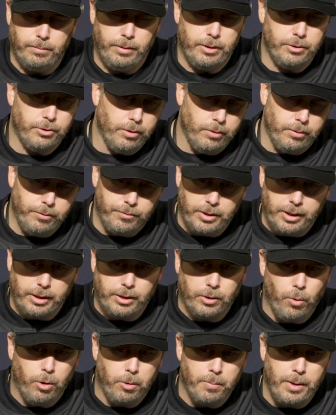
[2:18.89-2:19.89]
And so if you get
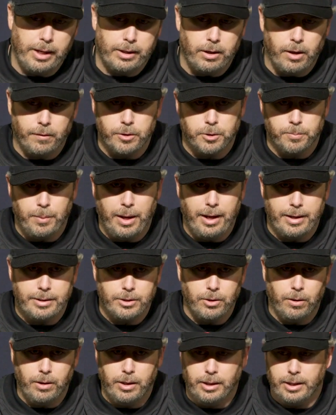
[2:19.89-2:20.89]
the quarterback off the spot,
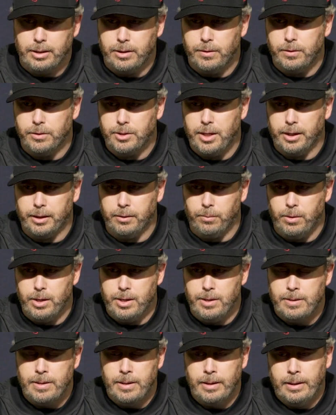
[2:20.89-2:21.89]
it's hard to get to the second
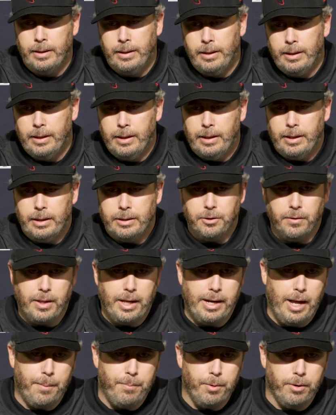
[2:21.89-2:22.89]
read. So
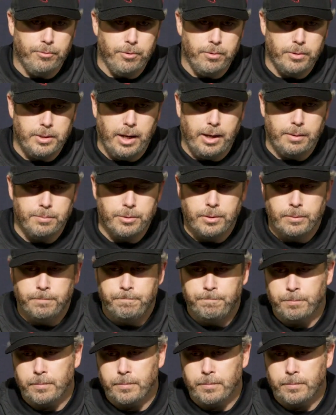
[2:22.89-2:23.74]
that happened a few times.